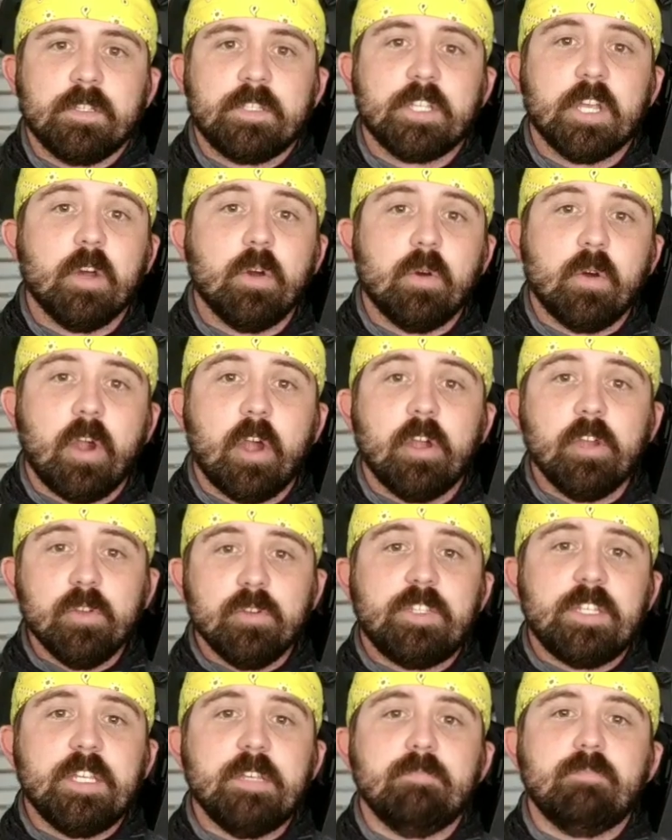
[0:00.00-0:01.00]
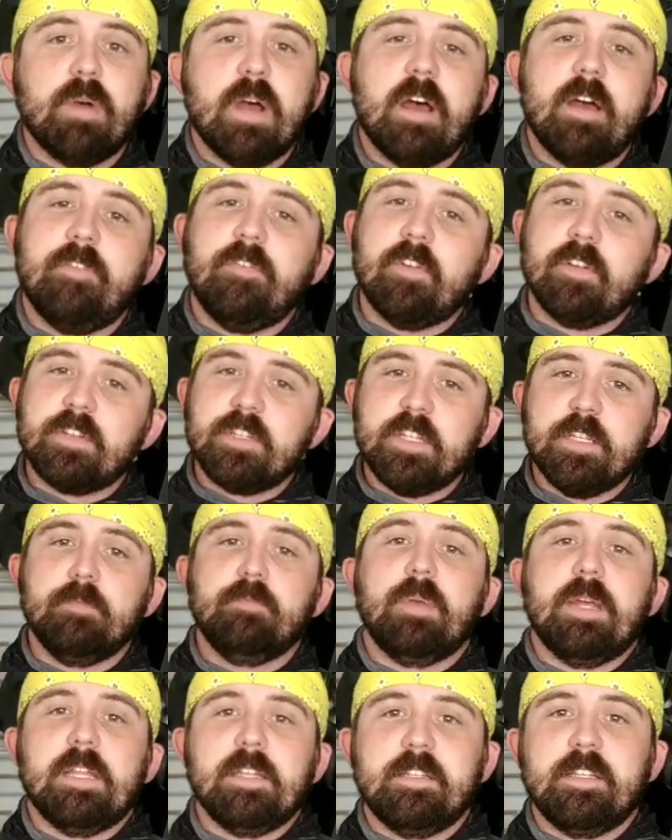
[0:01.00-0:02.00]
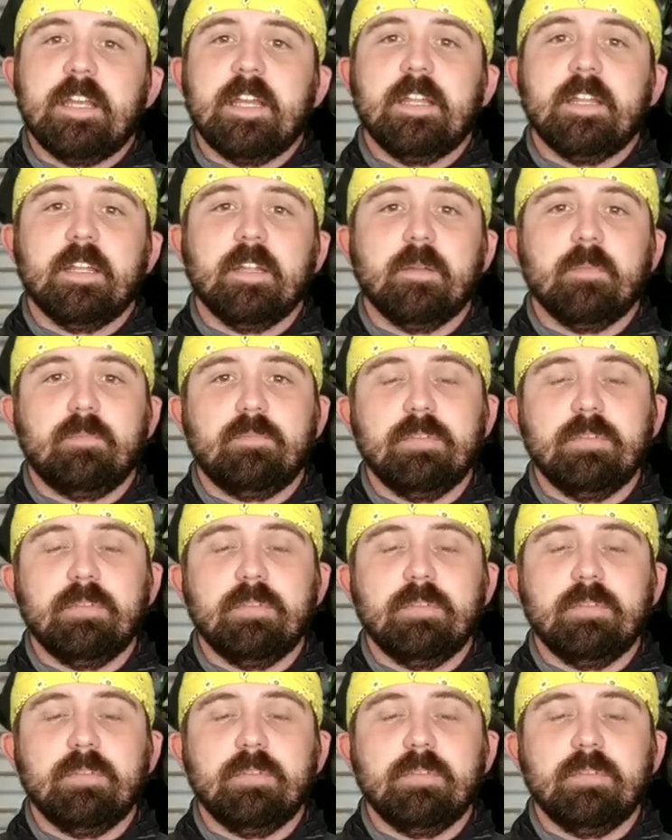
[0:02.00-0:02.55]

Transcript: So, are you team buff or team bandana?